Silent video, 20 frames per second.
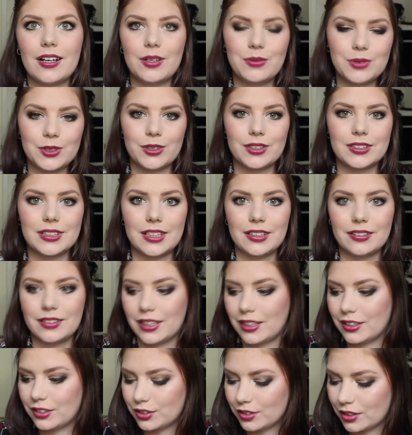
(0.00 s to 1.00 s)
I'm so excited
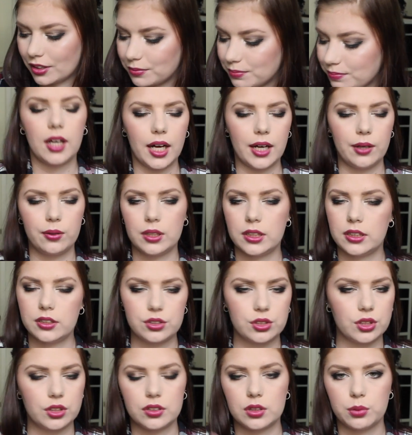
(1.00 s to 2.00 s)
that it's done. I will
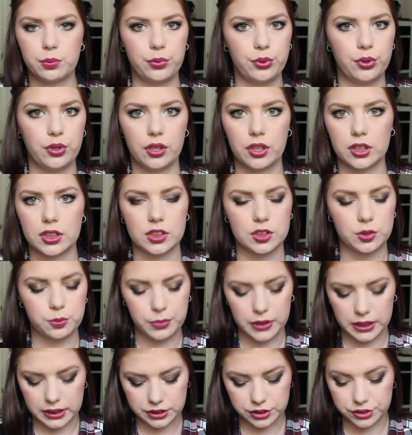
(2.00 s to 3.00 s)
insert the progress
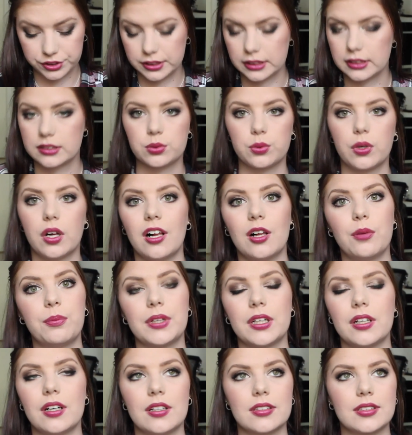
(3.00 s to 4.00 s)
pictures as well
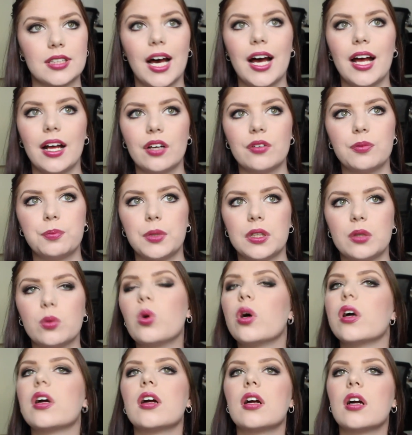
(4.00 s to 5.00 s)
because I have been
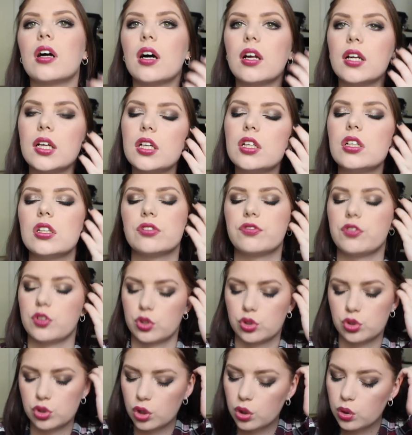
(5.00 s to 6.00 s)
working on it for
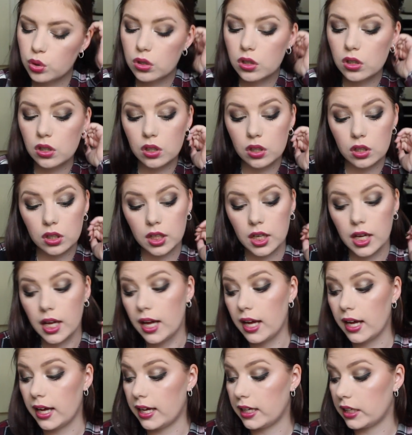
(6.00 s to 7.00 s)
so long
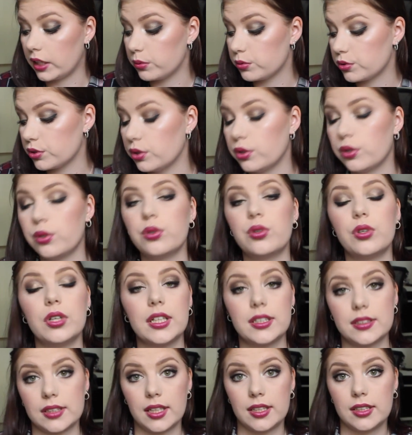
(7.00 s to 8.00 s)
and I'm so
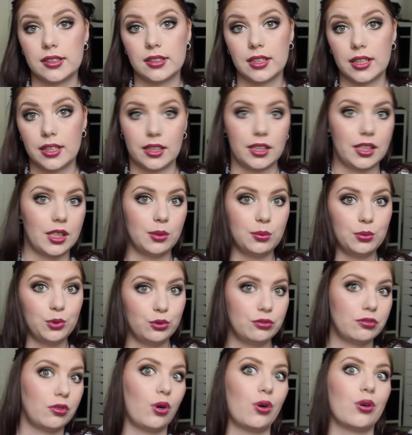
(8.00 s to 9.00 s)
excited that I can
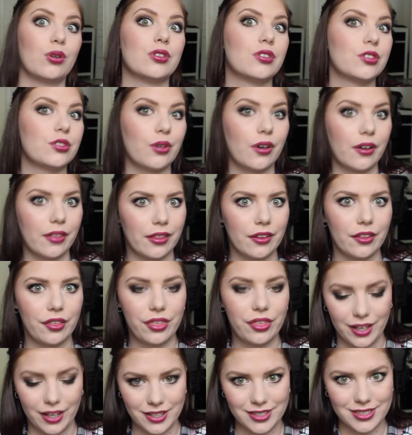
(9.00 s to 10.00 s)
move on to other
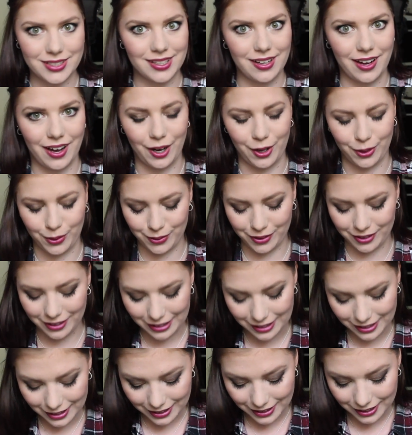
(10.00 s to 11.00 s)
things now.
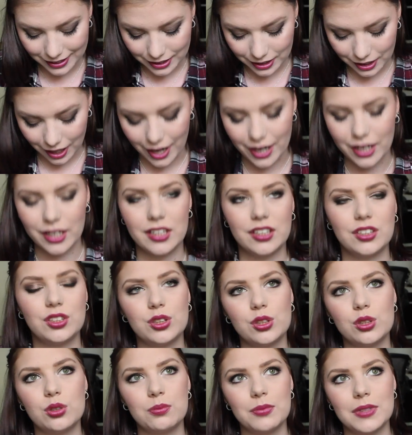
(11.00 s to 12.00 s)
I
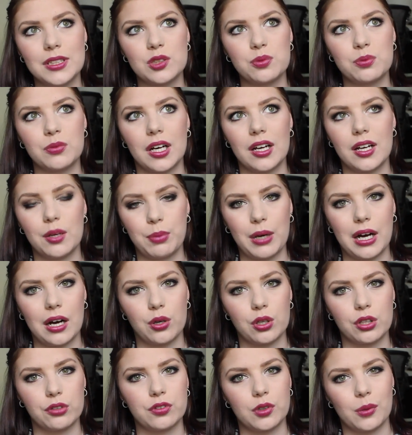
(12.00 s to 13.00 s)
do miss my, a
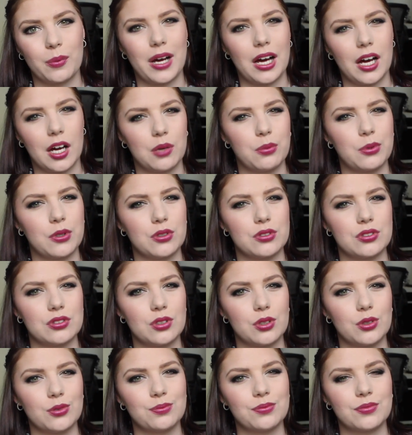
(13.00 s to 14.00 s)
powder for my eyebrows
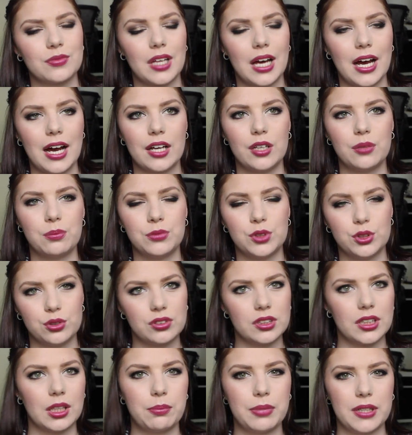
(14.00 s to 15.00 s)
though. I'm
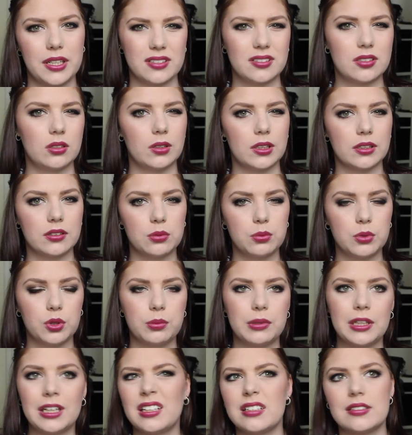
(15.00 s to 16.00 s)
using a pencil at the
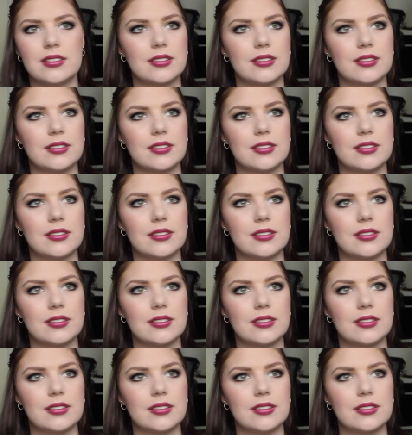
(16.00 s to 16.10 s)
moment,